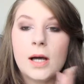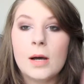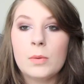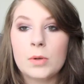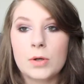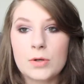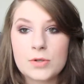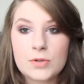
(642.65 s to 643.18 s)
I
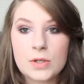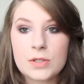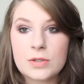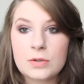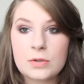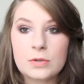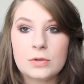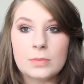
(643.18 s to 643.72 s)
will go straight
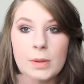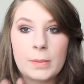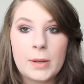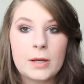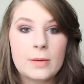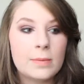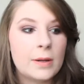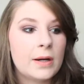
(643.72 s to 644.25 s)
to my
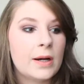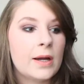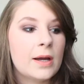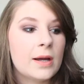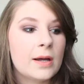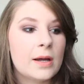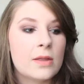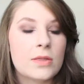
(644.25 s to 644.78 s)
makeup area
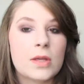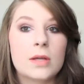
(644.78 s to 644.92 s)
and